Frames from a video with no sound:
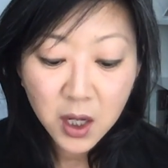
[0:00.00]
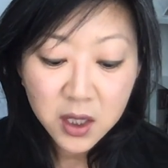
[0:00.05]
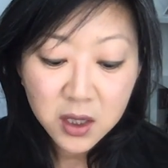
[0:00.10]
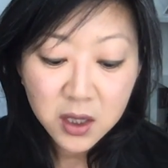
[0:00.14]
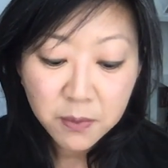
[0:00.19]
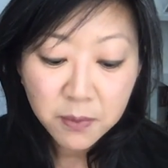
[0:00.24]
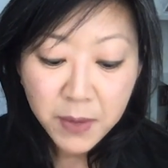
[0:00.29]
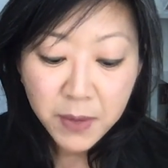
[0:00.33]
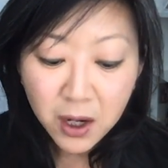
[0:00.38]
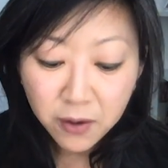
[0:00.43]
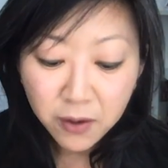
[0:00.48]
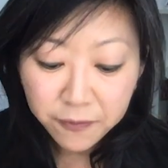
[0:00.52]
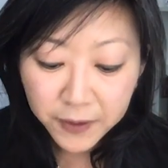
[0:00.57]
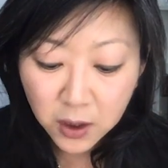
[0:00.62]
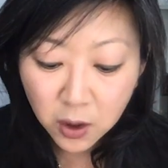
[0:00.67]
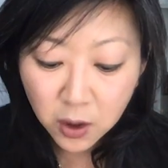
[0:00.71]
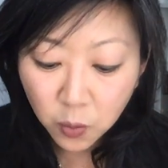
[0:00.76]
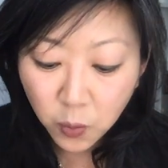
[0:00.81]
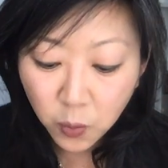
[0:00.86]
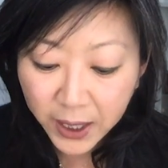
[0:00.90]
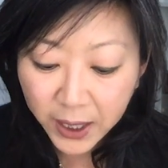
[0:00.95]
The male
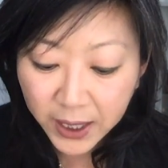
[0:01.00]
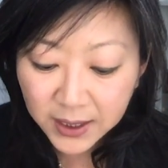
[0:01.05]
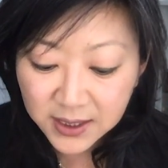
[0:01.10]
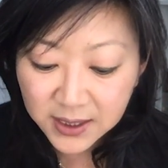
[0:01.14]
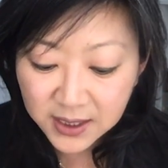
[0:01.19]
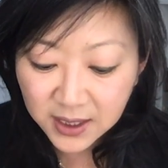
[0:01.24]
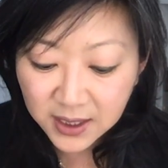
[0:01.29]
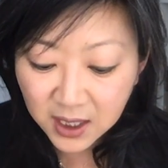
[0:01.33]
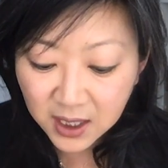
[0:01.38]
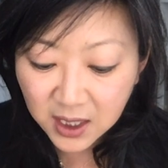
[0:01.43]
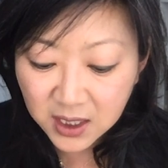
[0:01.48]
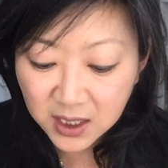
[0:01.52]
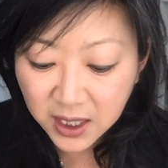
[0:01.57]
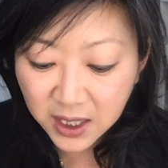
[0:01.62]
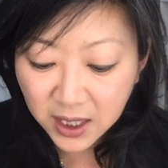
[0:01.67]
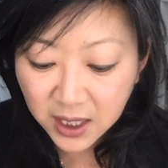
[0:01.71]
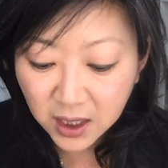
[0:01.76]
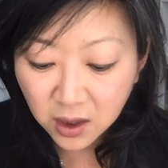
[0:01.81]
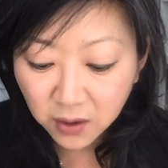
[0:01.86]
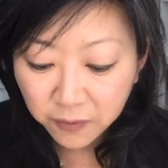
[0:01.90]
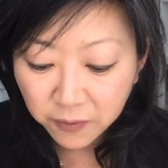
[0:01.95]
figure waits in the
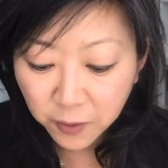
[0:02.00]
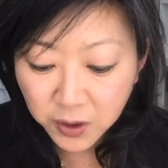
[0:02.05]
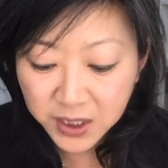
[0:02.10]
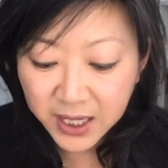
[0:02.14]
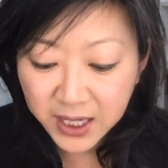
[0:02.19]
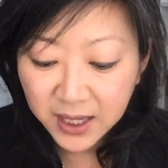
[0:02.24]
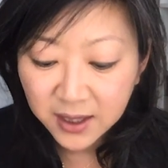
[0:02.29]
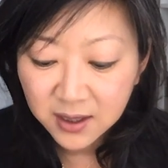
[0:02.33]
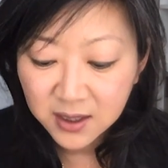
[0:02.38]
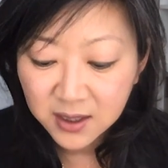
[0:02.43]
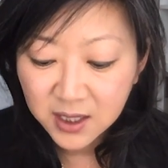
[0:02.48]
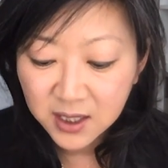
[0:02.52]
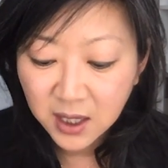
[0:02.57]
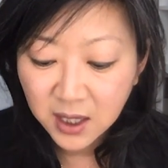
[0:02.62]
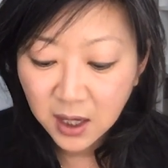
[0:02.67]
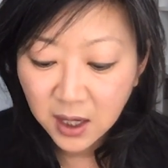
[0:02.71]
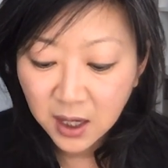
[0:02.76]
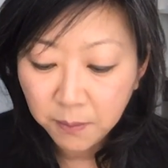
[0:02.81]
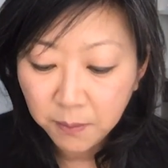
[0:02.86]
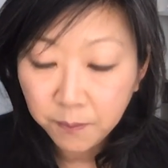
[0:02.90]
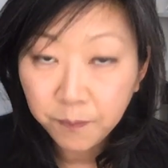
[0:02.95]
container for death to
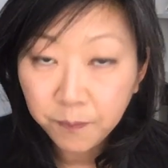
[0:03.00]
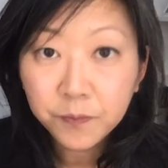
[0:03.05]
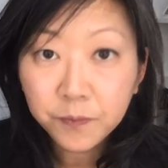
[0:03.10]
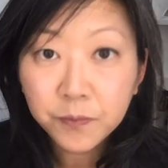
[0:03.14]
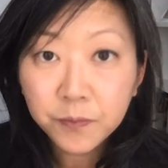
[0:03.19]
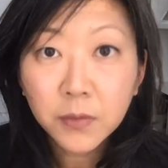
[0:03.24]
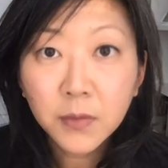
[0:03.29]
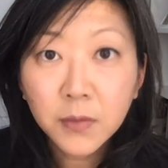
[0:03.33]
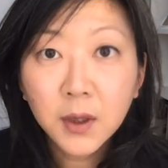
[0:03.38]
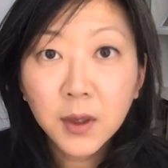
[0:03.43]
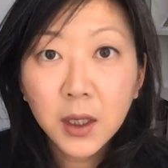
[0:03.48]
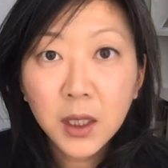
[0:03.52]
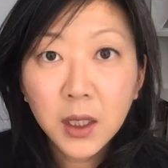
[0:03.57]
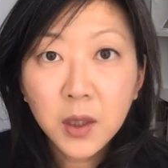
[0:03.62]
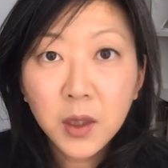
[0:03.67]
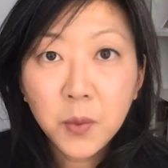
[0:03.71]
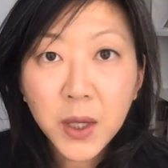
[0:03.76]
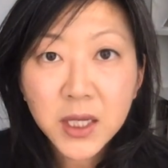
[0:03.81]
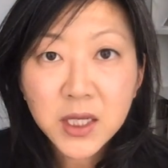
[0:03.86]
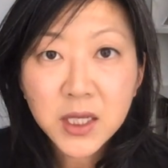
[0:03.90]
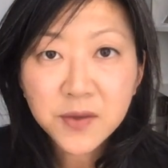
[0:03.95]
come. He
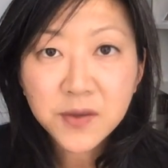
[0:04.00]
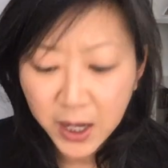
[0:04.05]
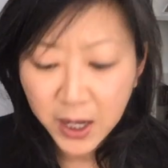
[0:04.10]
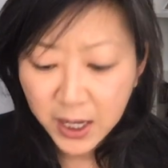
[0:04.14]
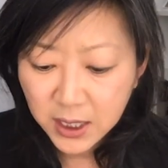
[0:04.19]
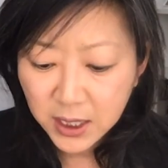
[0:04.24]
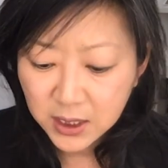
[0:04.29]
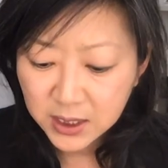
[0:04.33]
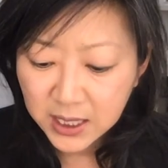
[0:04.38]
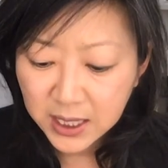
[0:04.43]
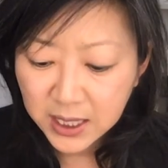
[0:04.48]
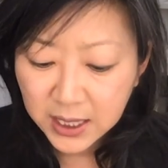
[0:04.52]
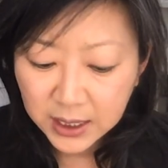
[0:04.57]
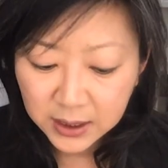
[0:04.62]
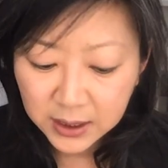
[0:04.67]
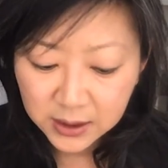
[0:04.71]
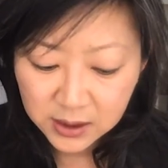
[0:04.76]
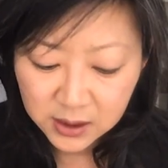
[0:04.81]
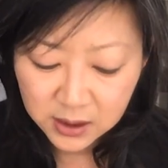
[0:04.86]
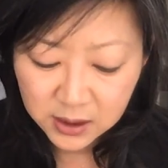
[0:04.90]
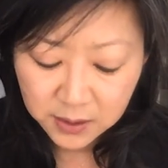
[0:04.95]
waits for eight
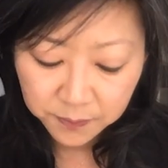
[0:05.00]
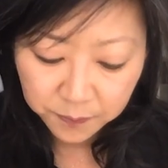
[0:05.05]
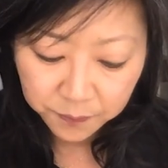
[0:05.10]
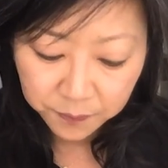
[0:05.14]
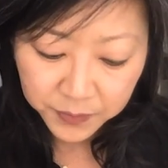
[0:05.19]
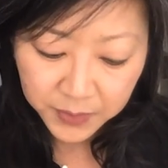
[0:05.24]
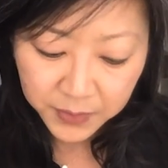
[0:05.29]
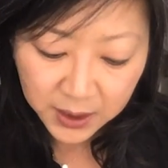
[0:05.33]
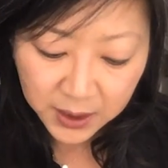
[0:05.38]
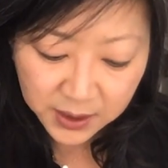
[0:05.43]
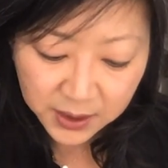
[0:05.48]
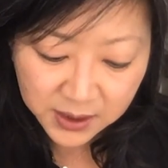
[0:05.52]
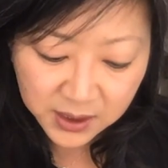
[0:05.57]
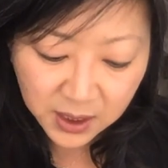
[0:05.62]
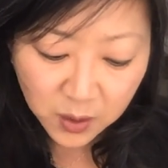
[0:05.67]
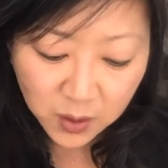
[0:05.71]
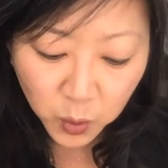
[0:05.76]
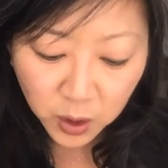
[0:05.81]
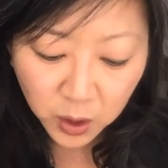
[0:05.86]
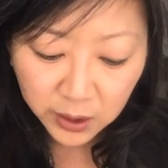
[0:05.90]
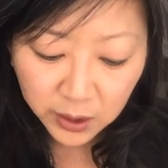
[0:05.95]
days. His
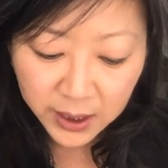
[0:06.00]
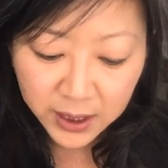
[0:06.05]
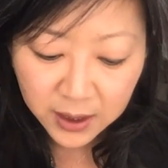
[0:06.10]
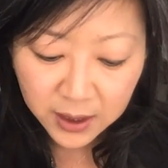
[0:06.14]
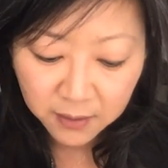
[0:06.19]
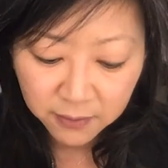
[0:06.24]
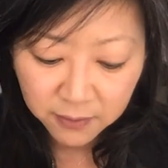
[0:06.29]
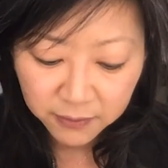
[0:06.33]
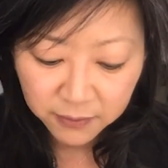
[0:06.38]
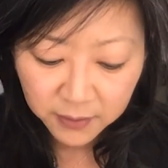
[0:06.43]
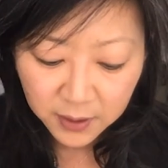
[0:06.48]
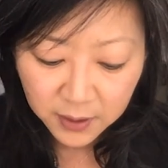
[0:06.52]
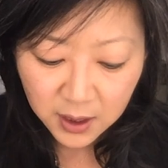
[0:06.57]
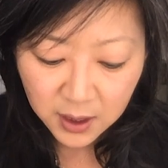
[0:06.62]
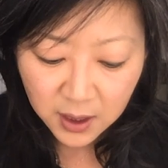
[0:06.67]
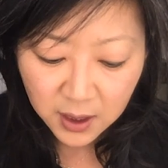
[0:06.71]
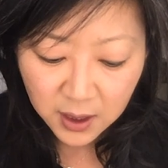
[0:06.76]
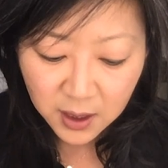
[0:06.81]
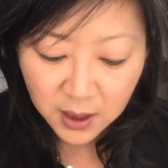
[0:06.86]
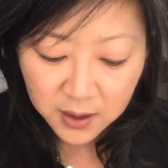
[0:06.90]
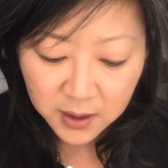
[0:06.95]
son will live.
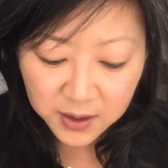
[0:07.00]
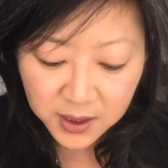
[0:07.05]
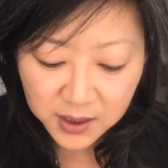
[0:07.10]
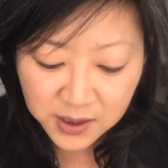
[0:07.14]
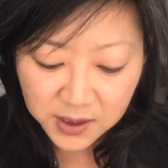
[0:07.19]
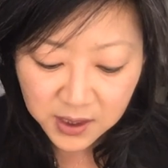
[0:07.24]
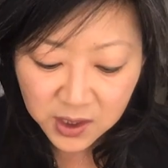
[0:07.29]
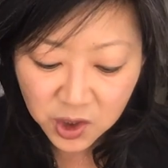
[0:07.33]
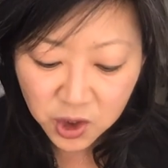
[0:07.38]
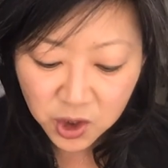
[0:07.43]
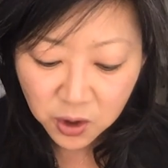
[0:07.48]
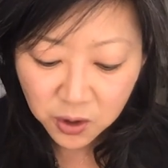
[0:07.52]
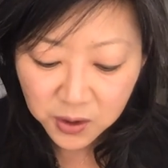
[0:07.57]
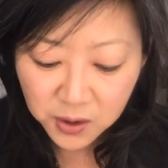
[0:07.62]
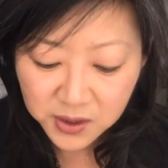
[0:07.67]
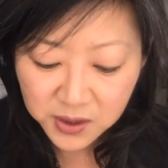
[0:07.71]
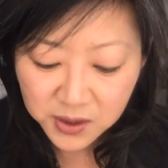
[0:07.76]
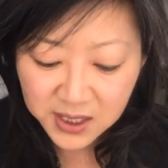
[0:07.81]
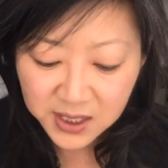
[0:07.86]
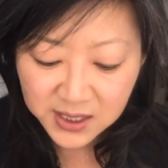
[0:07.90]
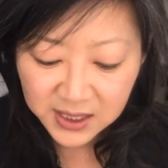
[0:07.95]
This
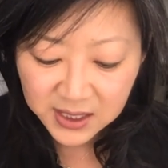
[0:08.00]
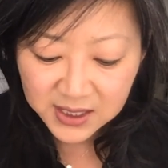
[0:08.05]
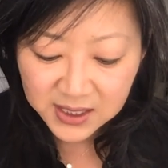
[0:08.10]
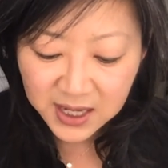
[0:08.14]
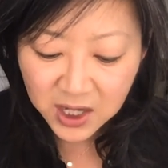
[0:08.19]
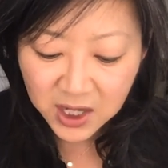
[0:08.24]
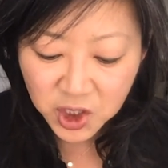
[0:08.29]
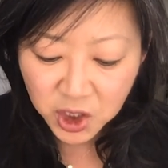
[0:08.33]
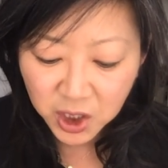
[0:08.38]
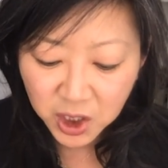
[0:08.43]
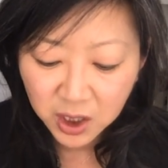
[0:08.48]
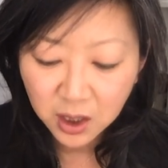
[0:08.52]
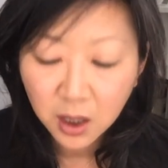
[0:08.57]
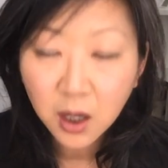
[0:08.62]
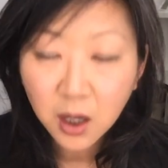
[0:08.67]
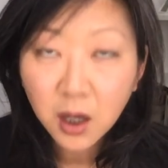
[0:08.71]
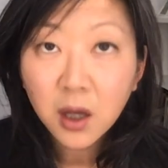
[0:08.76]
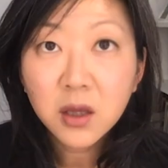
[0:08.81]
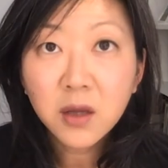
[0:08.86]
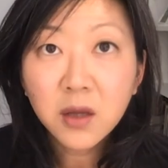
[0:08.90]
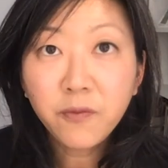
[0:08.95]
ensures the succession,
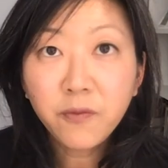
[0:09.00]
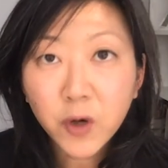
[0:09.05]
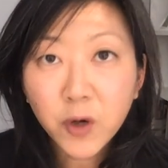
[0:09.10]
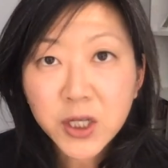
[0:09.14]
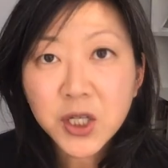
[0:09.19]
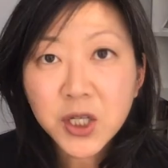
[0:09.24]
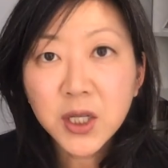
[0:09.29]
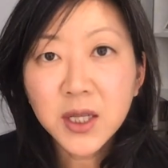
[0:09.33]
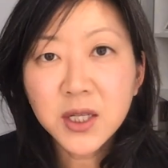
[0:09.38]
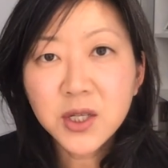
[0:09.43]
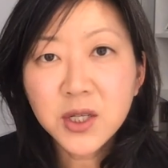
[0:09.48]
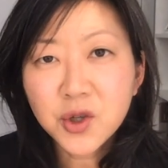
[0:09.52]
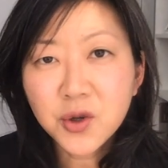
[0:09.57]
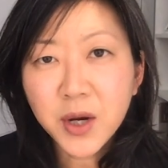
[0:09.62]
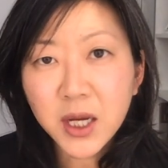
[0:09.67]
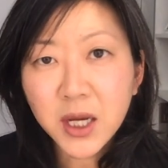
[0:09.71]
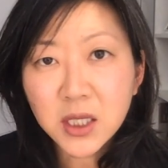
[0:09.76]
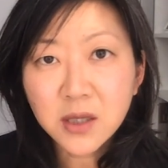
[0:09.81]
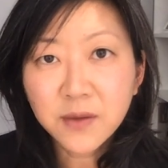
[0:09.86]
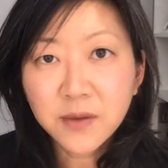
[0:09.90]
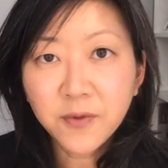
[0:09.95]
the frictionless
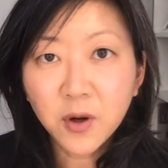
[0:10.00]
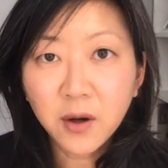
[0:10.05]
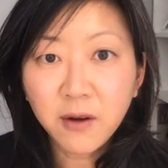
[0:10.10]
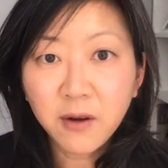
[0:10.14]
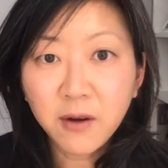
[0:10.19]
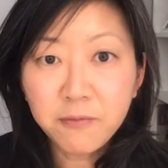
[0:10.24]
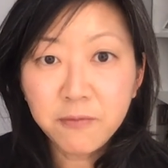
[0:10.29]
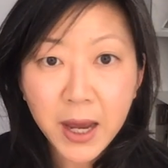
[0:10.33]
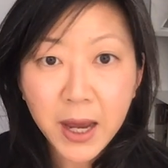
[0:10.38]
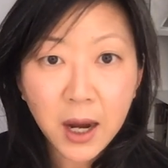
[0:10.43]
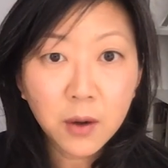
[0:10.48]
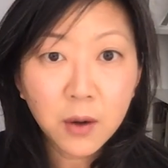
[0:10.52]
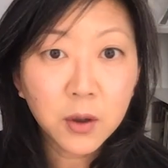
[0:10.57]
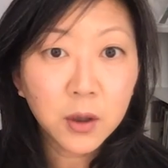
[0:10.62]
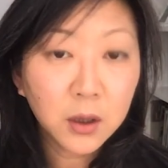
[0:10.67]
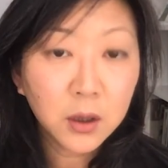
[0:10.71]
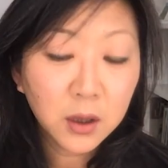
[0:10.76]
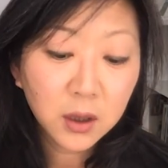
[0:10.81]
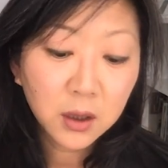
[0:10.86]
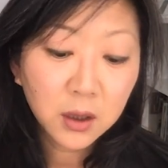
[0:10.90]
transfer of power.